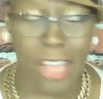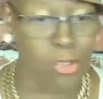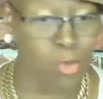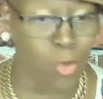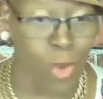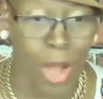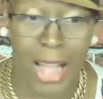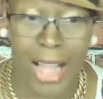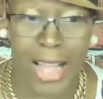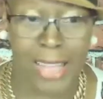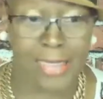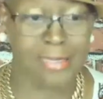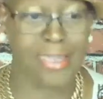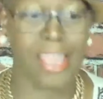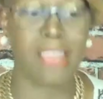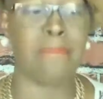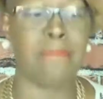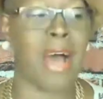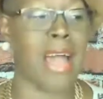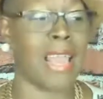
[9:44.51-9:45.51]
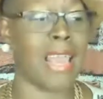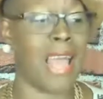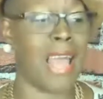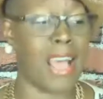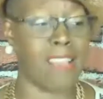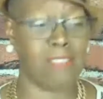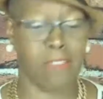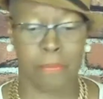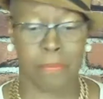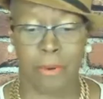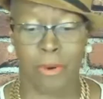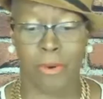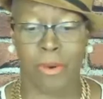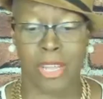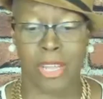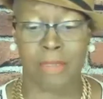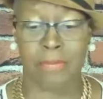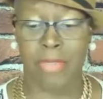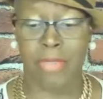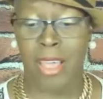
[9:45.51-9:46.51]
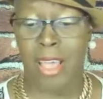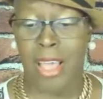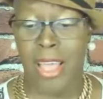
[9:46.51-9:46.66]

That's why I say my last point